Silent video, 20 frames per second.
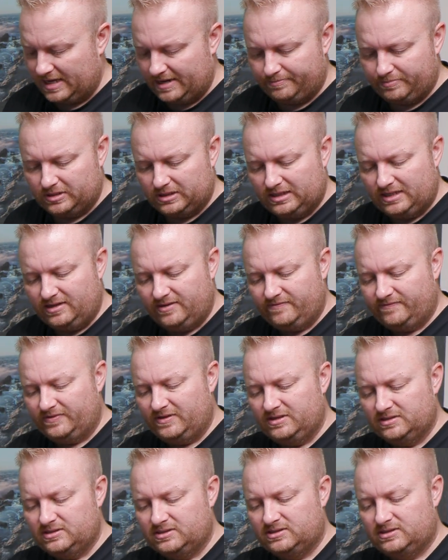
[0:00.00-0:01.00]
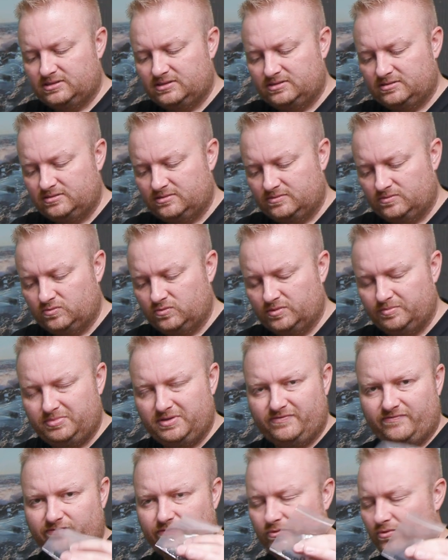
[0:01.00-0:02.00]
I believe these would
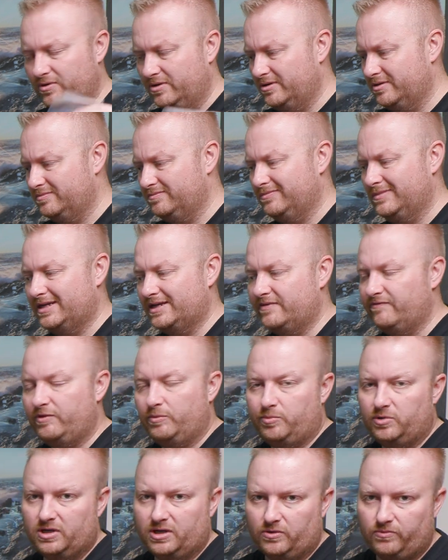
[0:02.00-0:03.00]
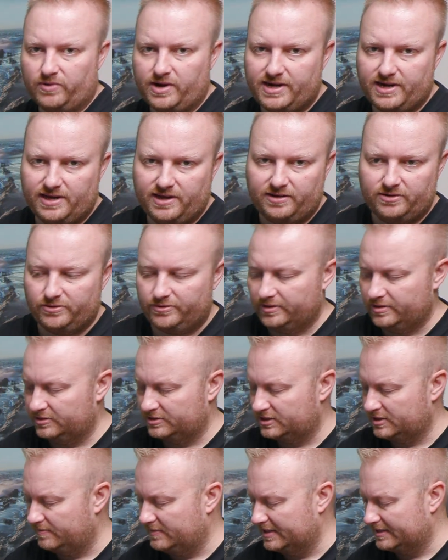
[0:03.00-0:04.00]
be for like if you're putting a radiator in or
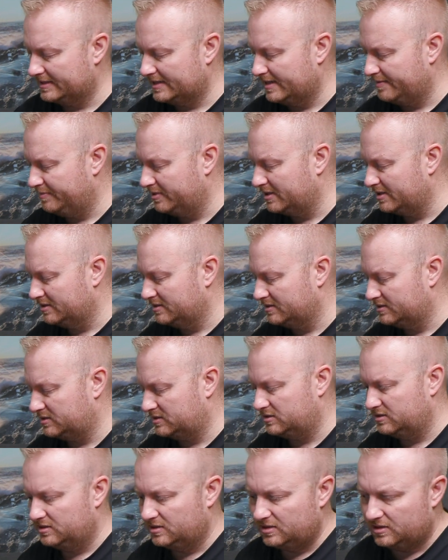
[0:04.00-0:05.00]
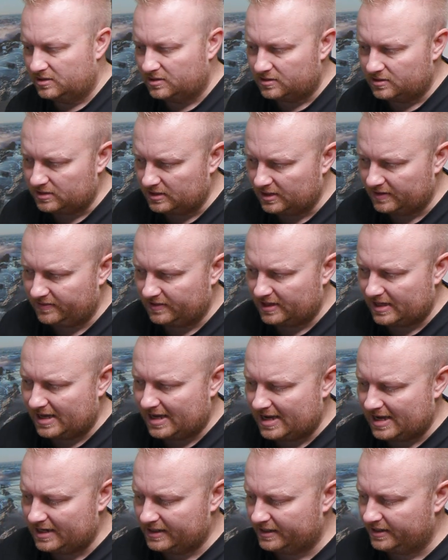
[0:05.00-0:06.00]
something like that, because nothing
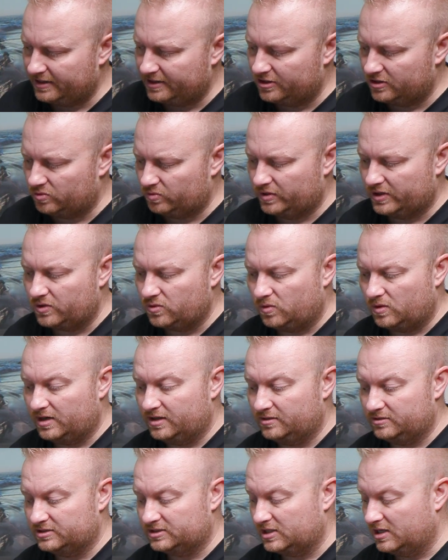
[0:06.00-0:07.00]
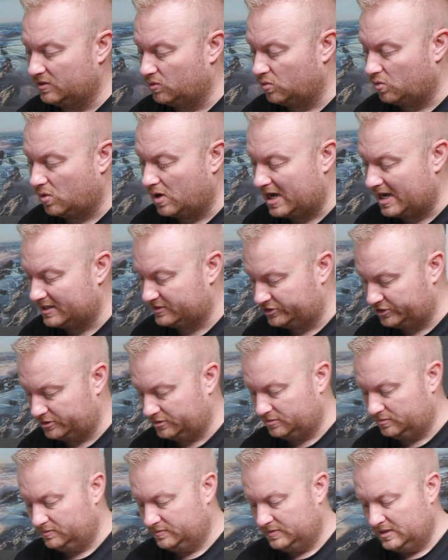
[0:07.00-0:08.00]
on here requires a
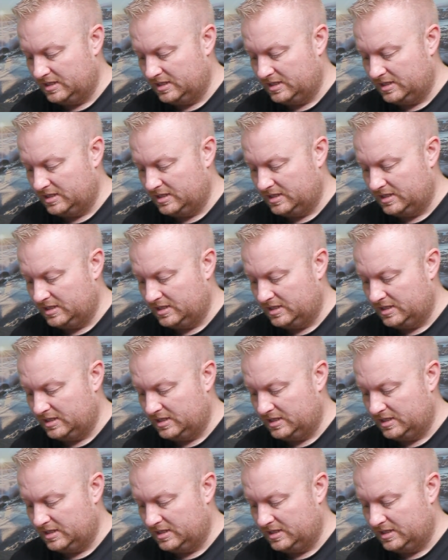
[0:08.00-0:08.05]
washer.